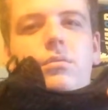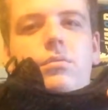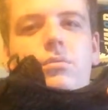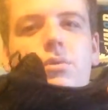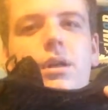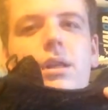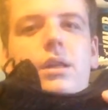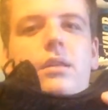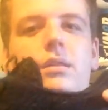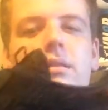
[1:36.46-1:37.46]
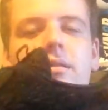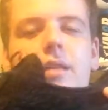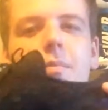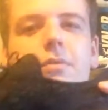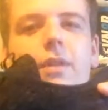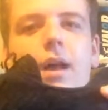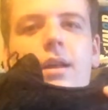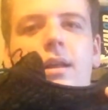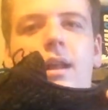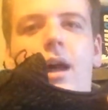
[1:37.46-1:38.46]
really the type of
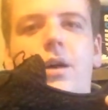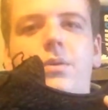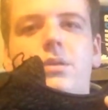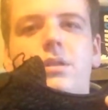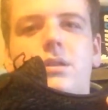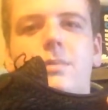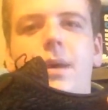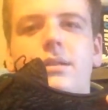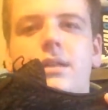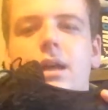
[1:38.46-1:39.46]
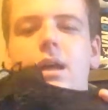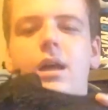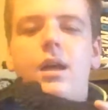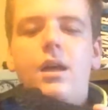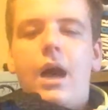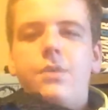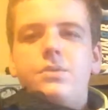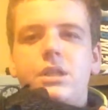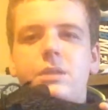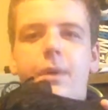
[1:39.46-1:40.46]
Flyknit I was expecting. I was
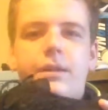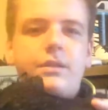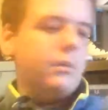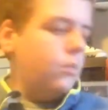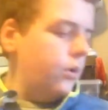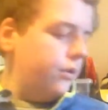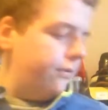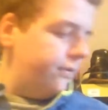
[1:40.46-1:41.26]
expecting more of the